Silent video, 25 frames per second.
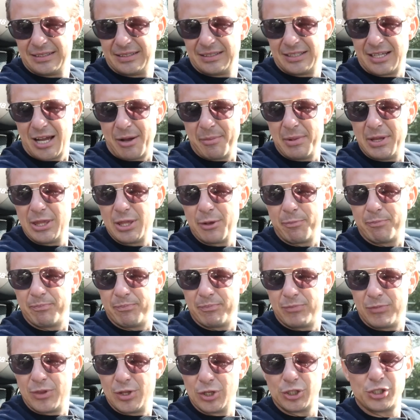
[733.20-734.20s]
I mean,
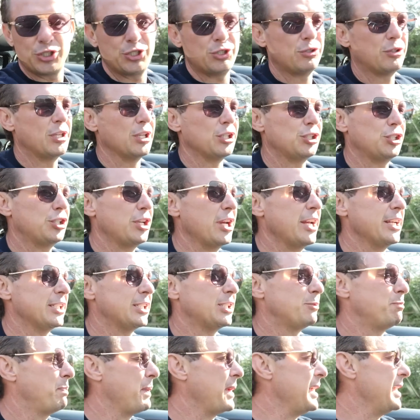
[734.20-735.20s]
the sheer
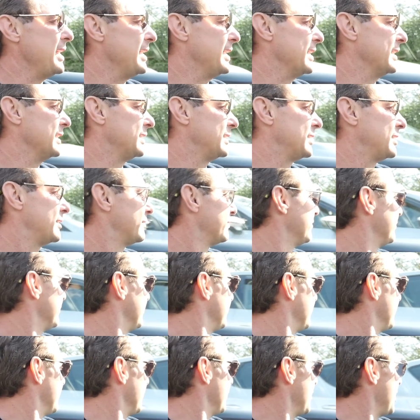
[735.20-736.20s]
speed is
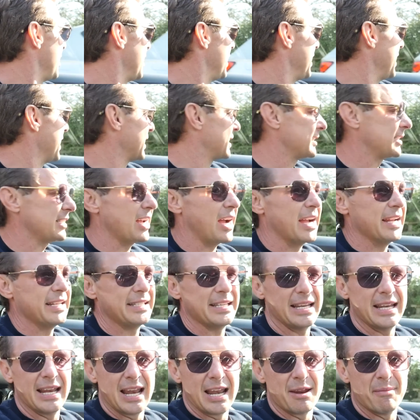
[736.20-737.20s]

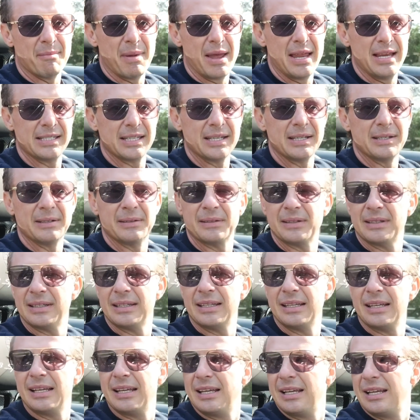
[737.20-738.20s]
exciting and amazing.
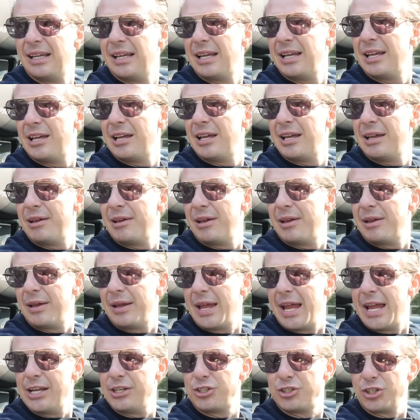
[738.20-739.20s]

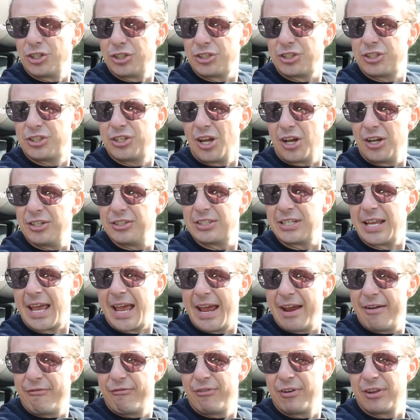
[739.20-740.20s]
It just does
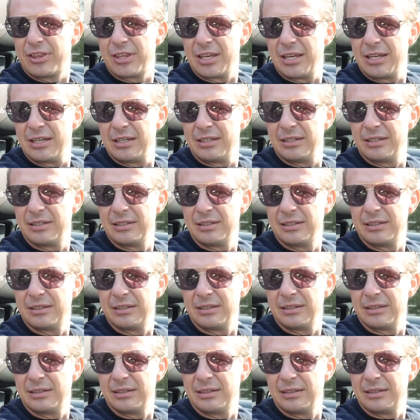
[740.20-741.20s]
everything
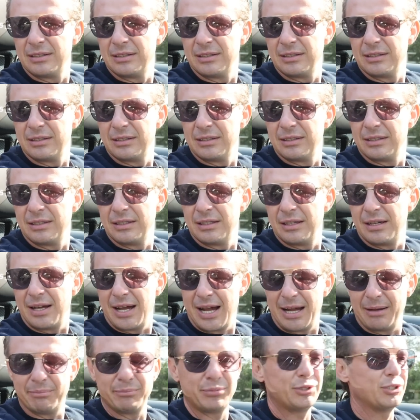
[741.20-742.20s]

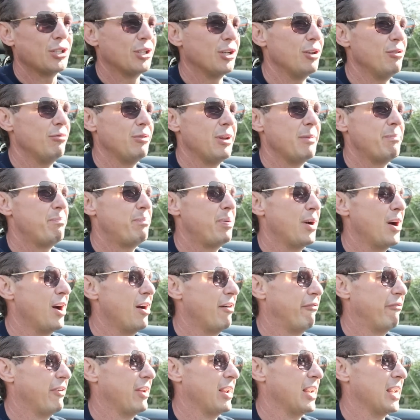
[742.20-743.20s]
absolutely
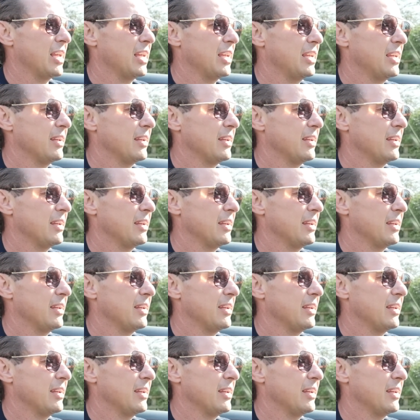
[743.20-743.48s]
perfectly.